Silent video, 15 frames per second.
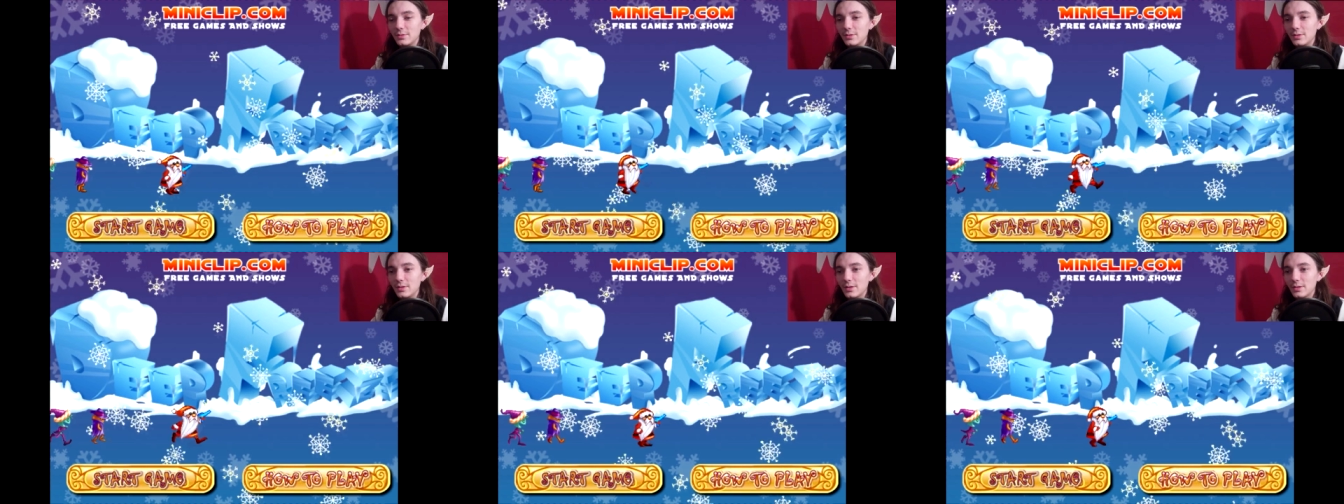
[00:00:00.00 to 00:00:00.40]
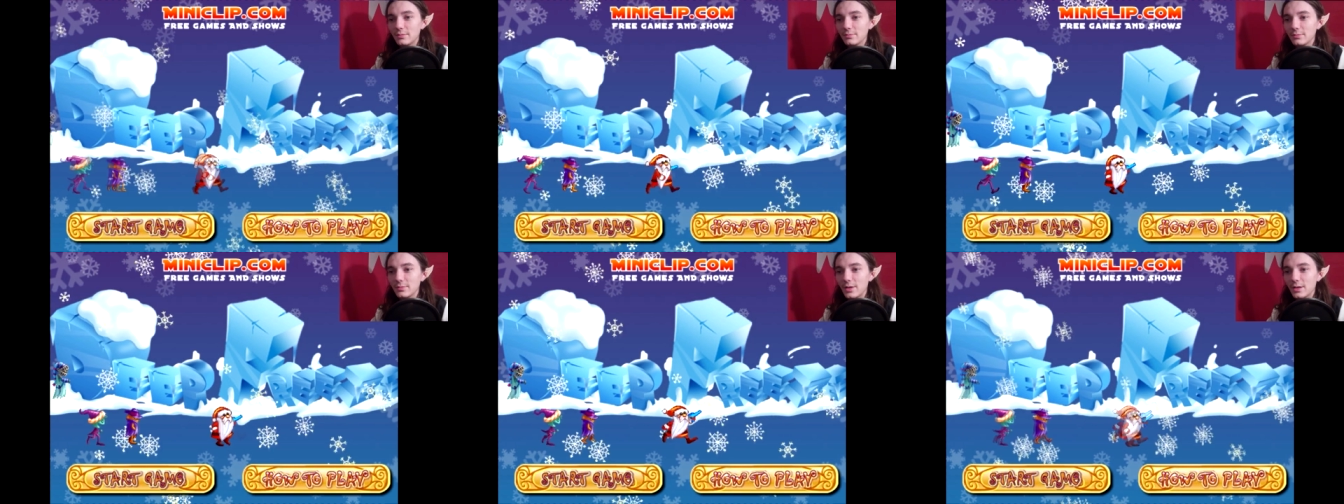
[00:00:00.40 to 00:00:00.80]
yeah,
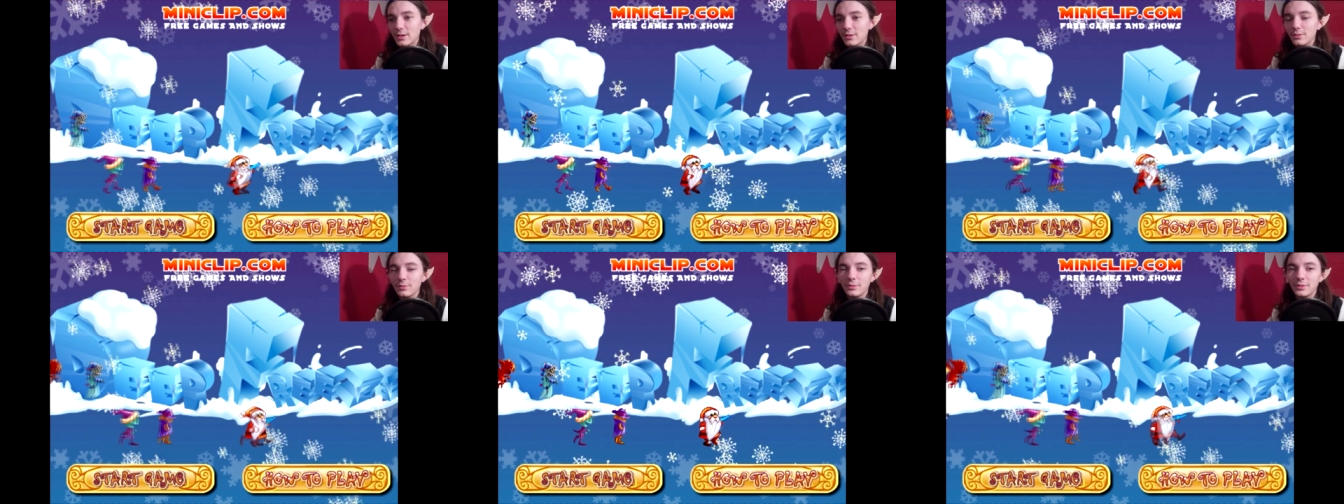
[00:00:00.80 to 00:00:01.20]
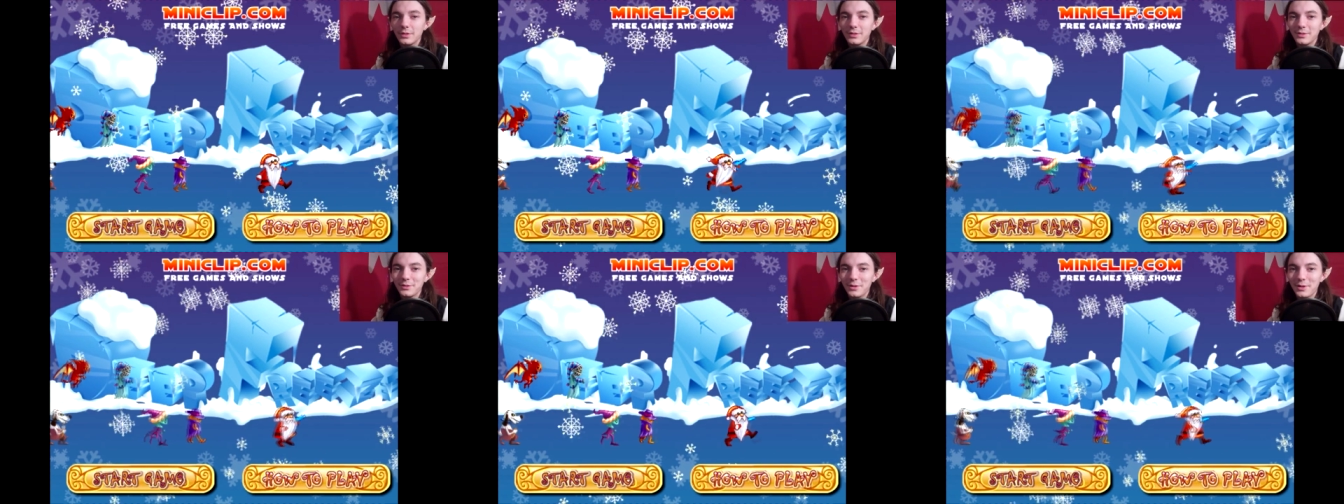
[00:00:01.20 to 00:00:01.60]
I can
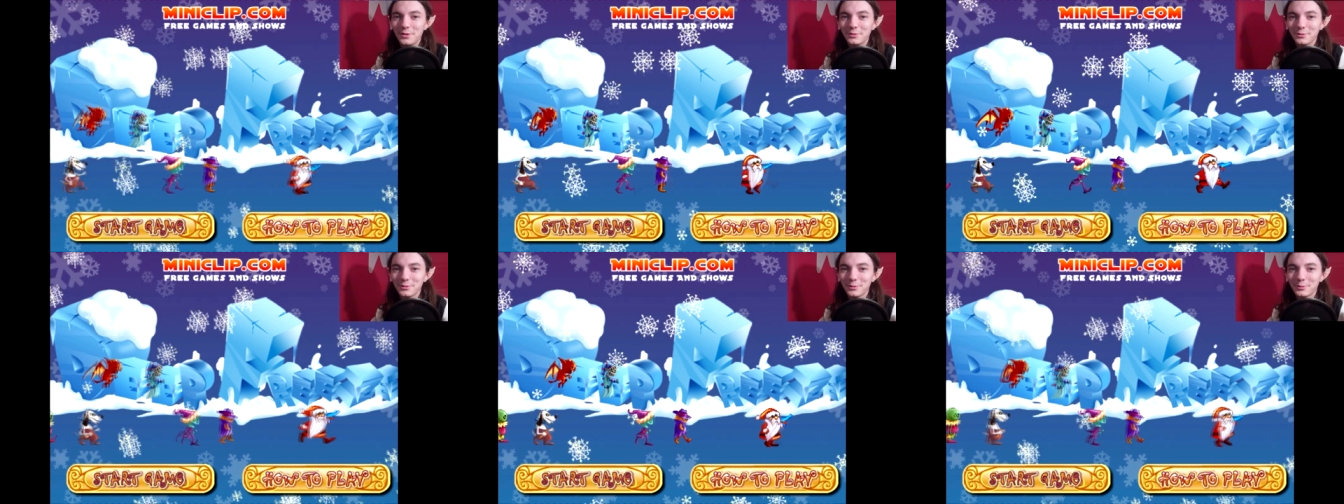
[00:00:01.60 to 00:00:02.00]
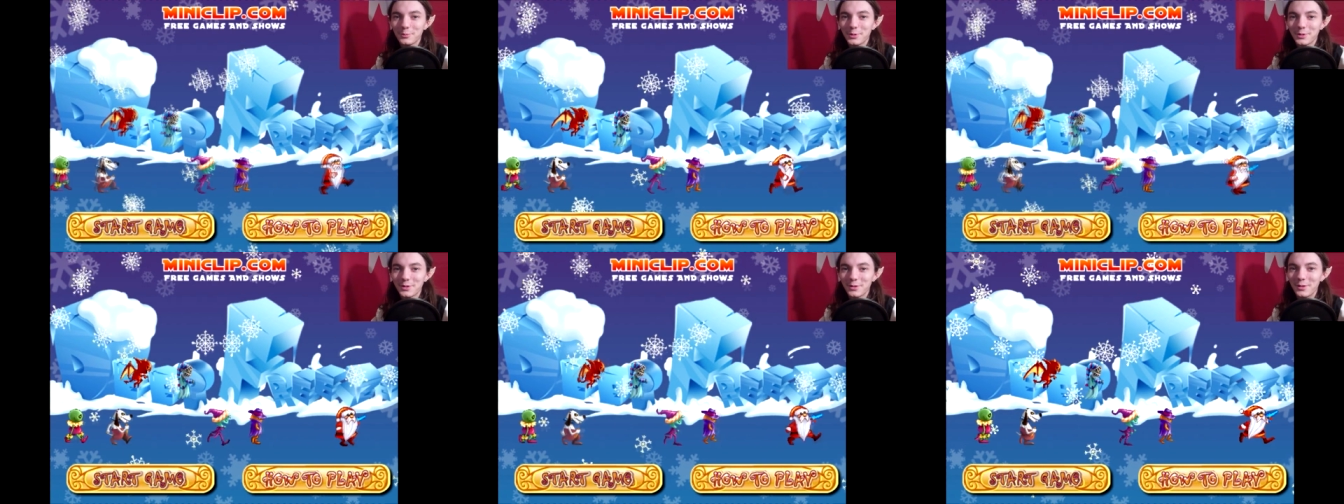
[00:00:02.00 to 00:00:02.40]
only handle so
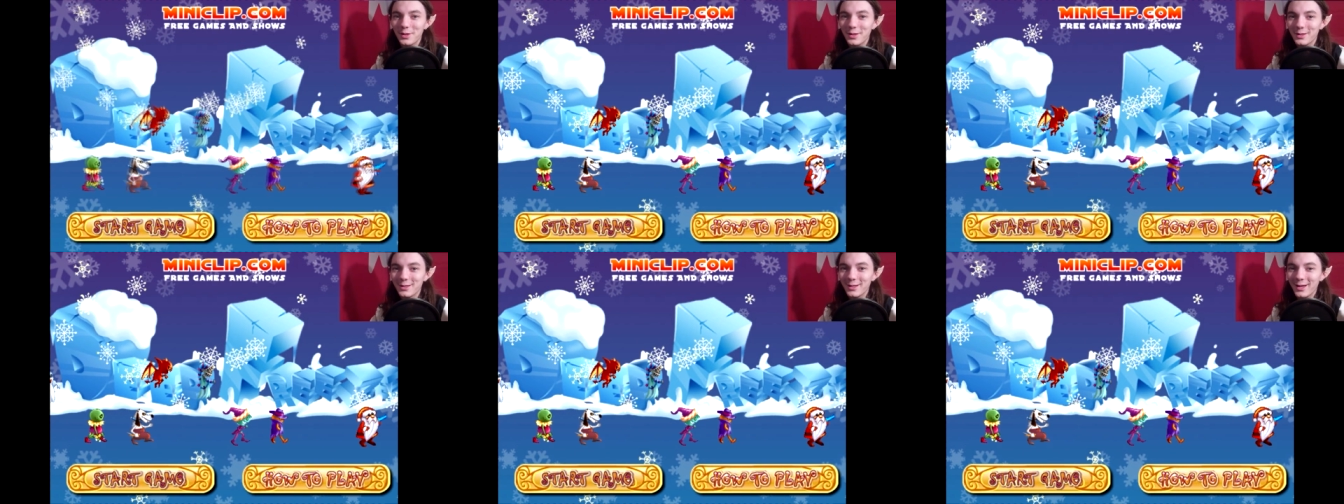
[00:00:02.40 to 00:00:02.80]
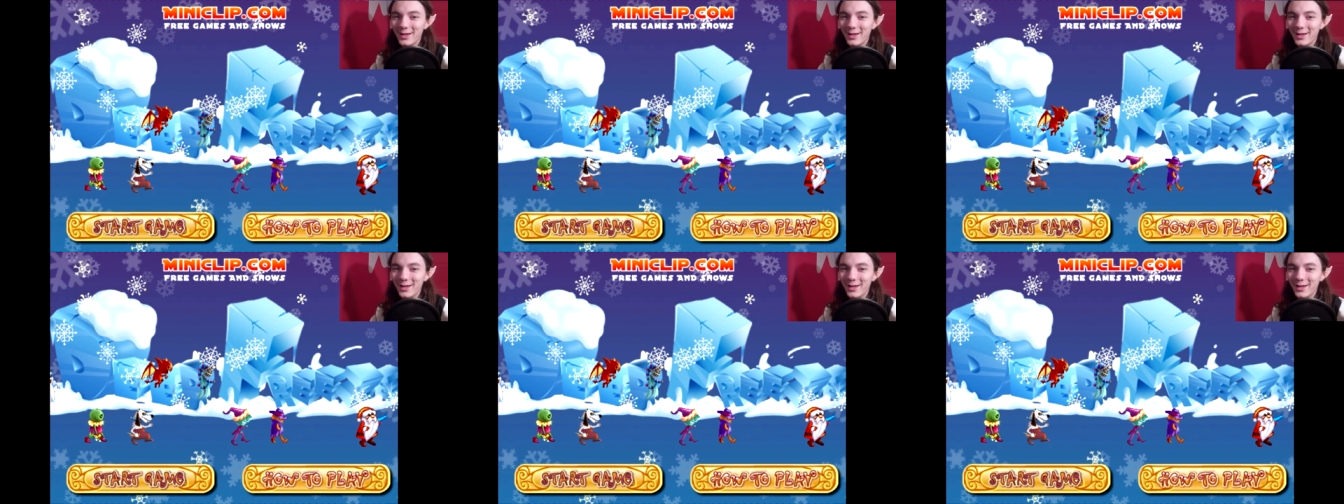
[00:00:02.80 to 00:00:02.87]
much of this